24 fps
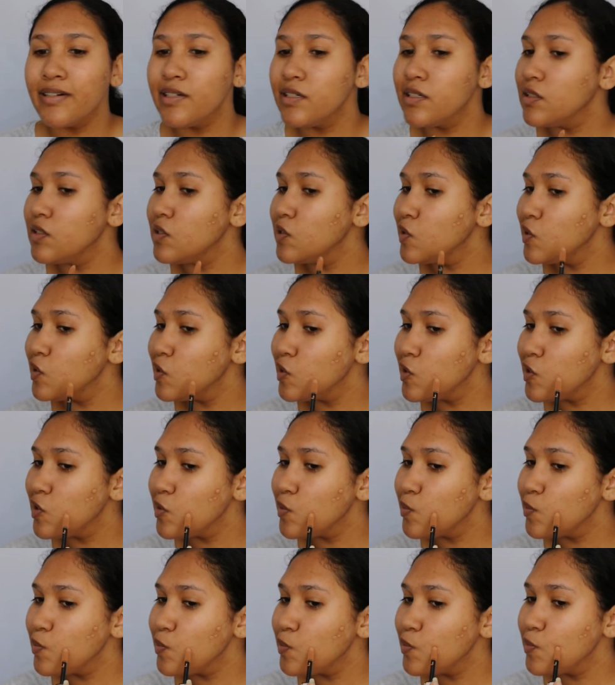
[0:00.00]
on the
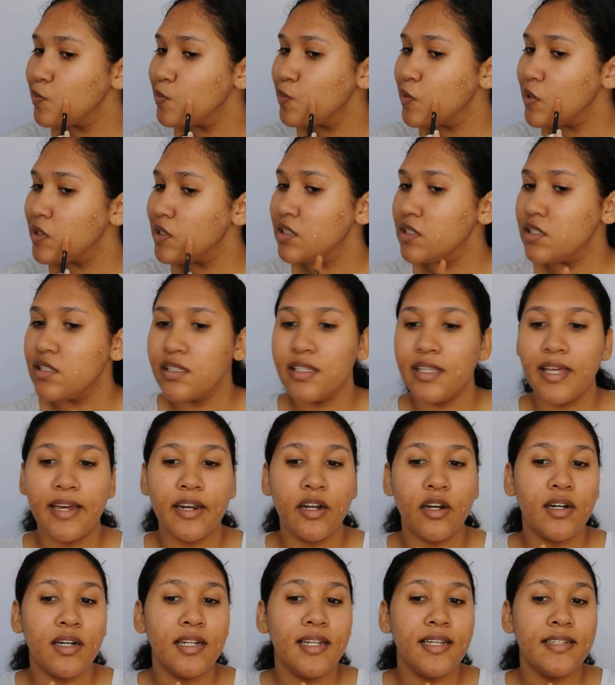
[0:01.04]
spots that
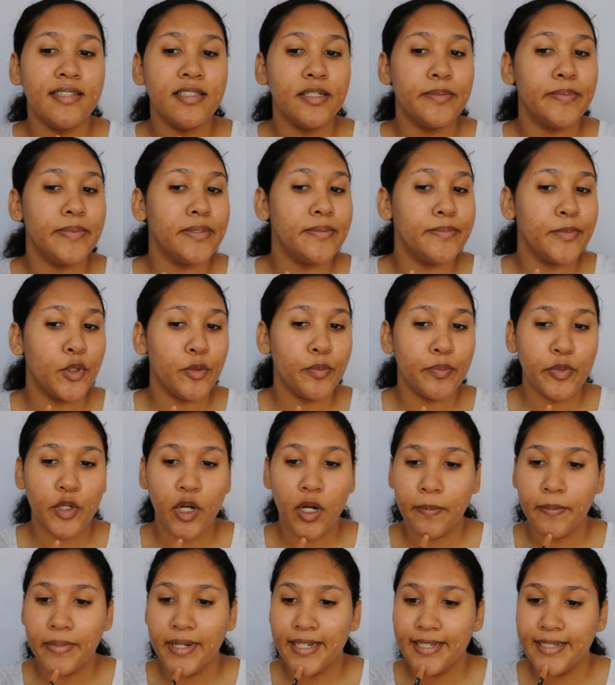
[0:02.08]
are a little bit more
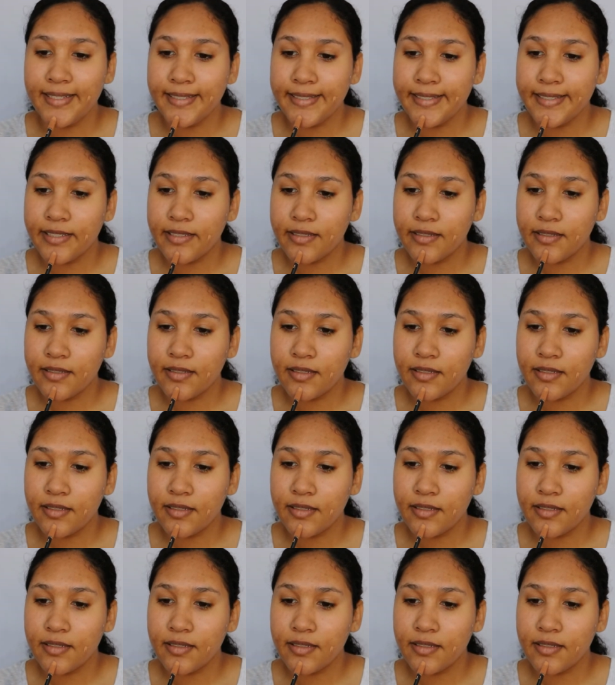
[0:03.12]
prominent.